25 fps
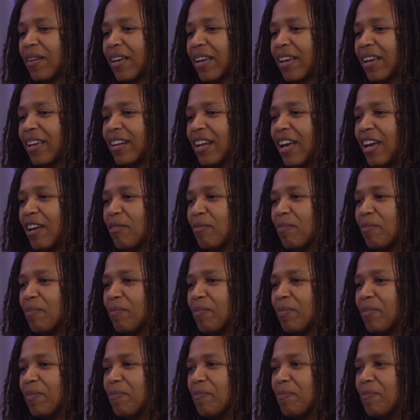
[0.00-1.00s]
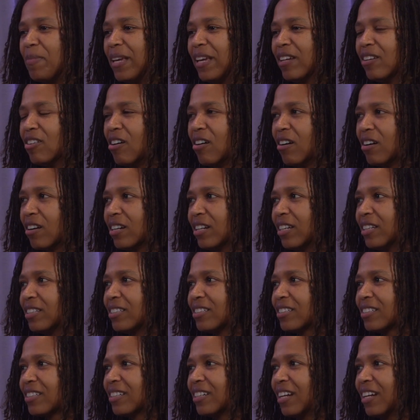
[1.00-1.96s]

Can I be an artist?